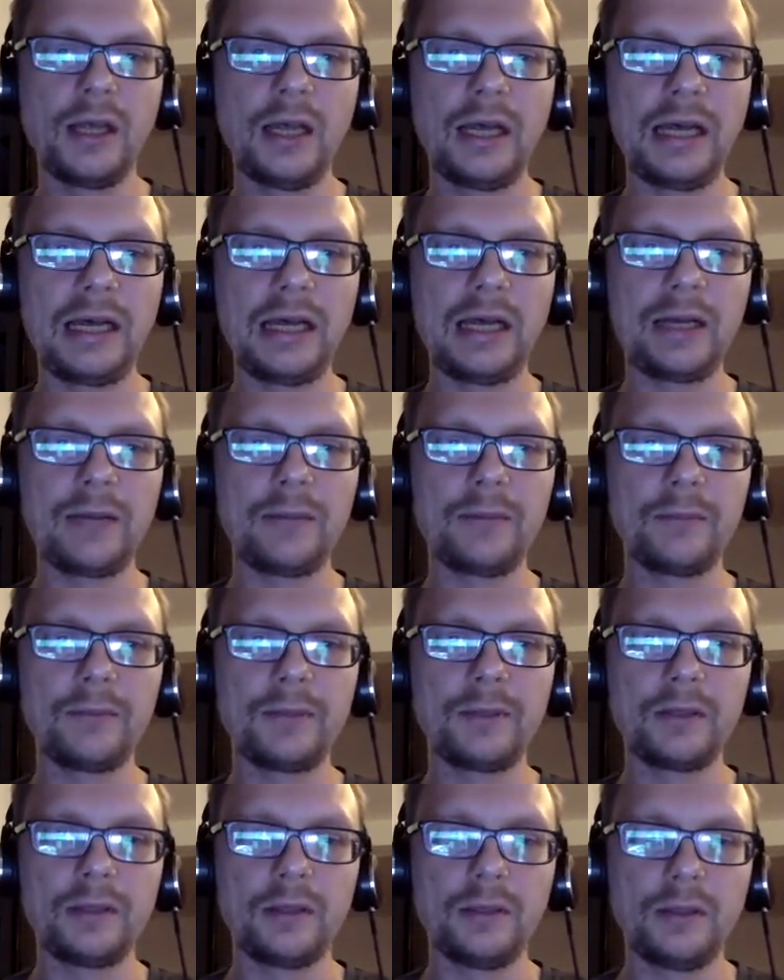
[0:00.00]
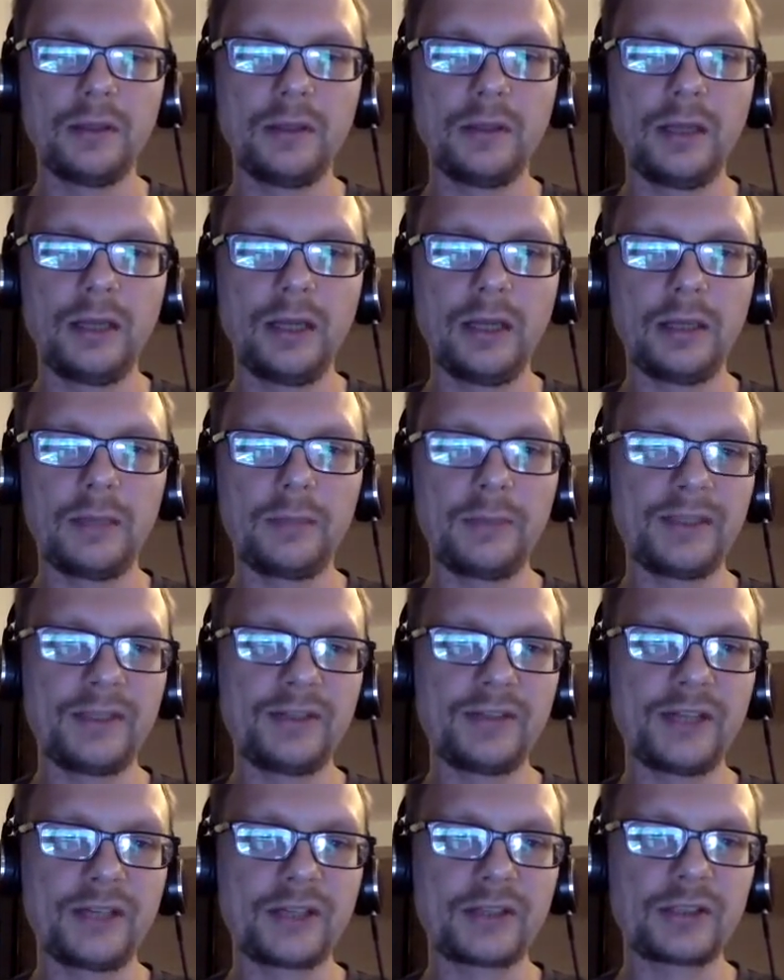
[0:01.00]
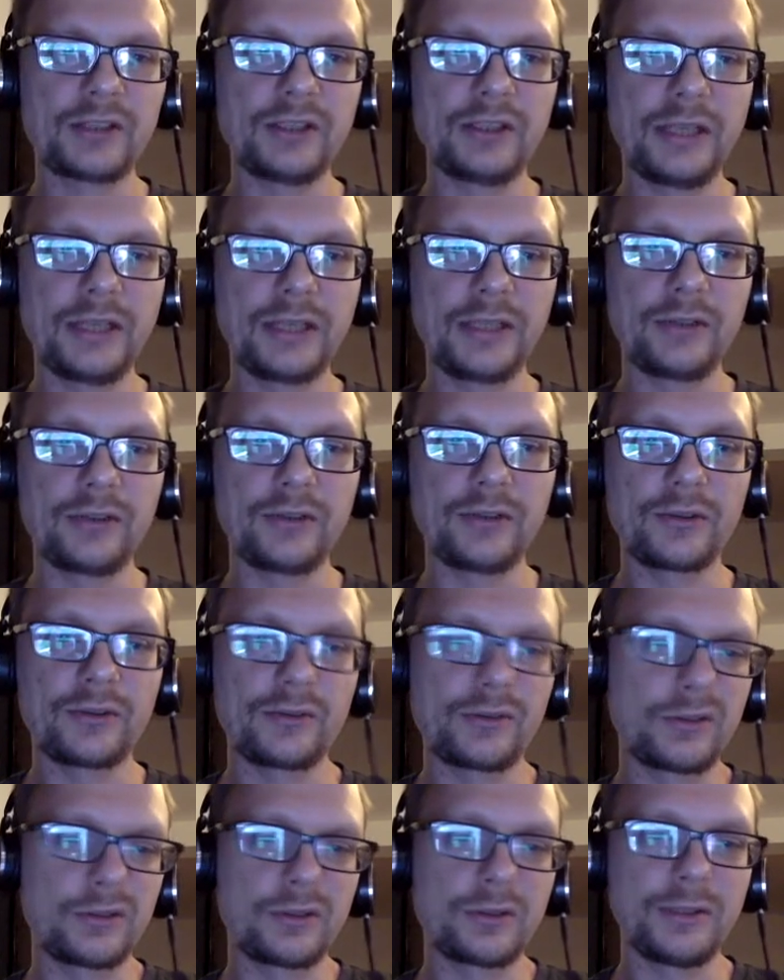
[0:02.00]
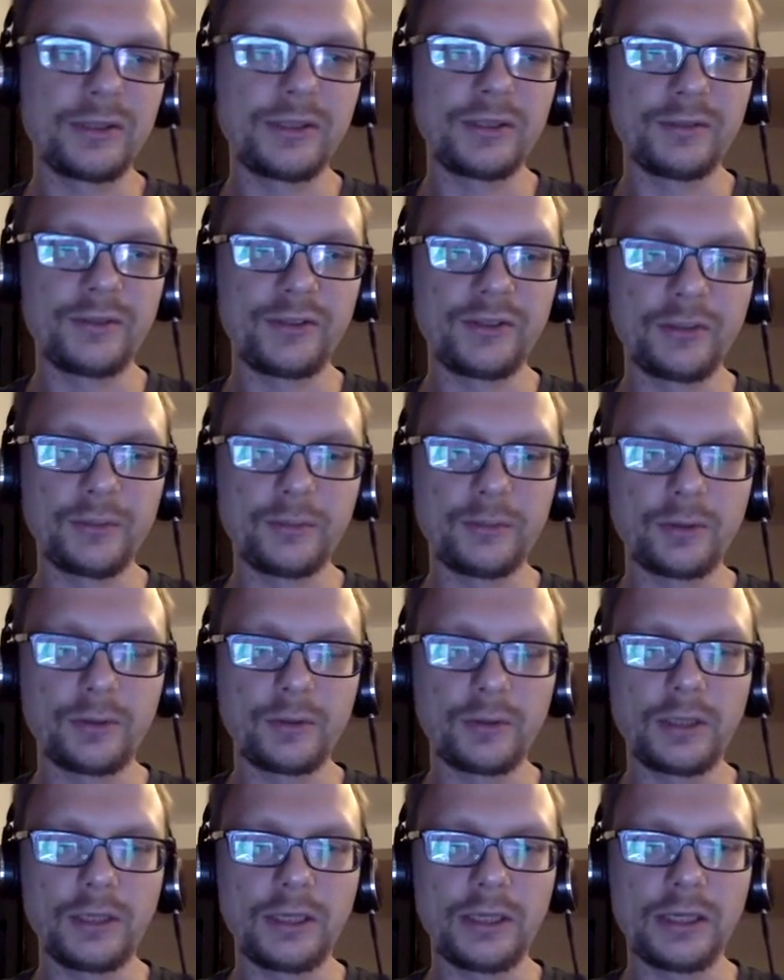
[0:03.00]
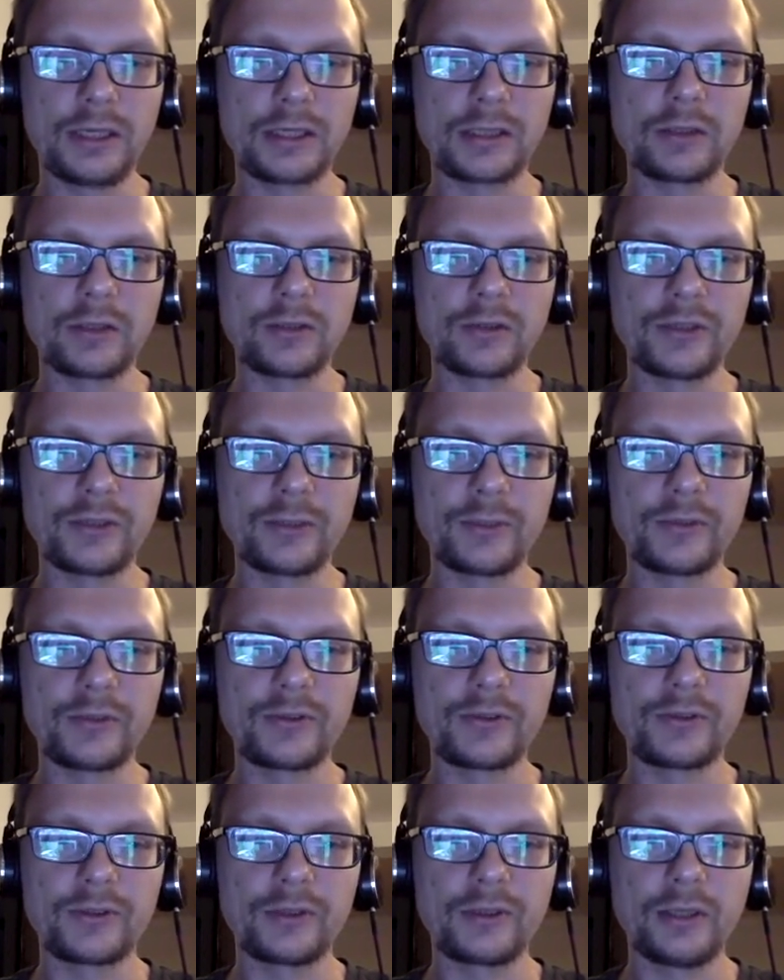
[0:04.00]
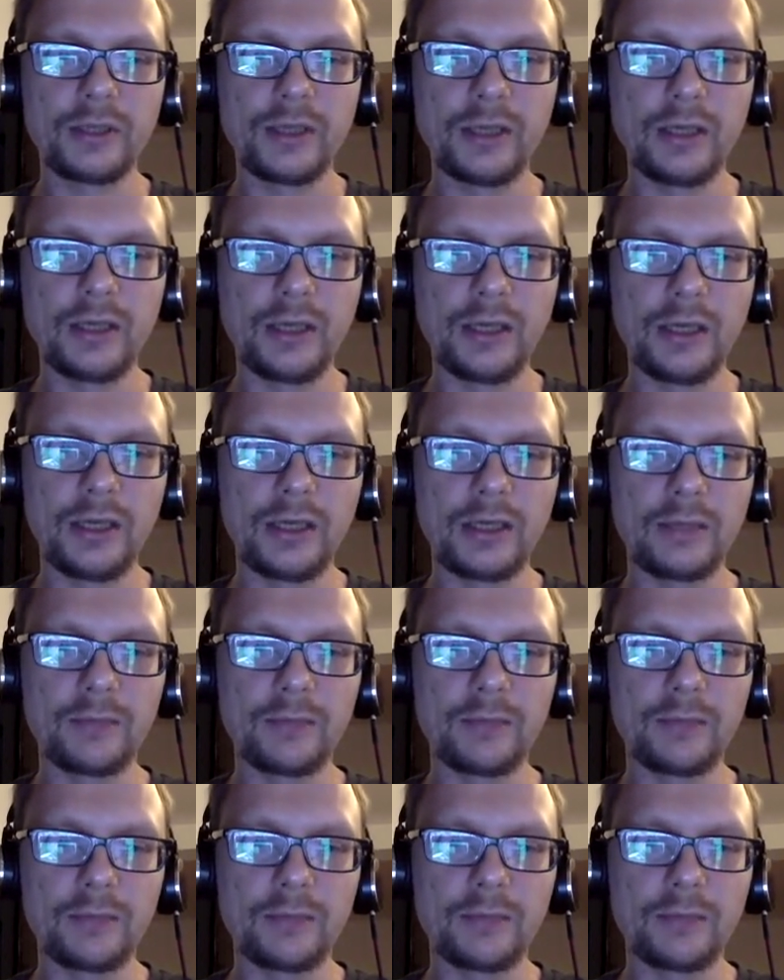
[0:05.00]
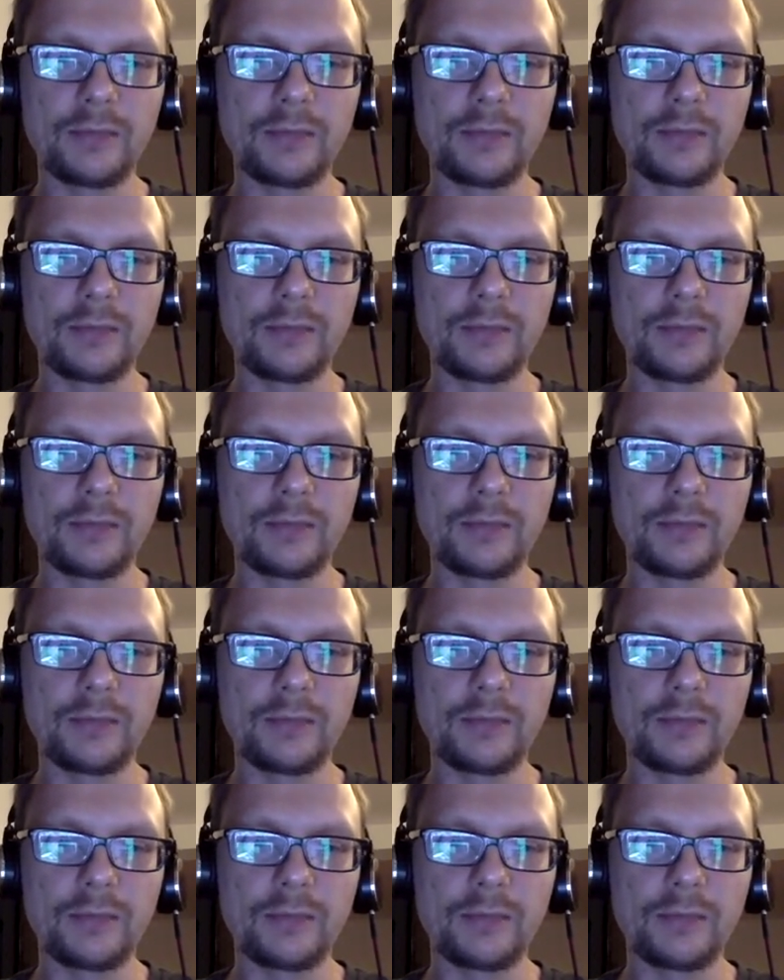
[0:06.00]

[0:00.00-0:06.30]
But there's actually relatively simple concepts behind.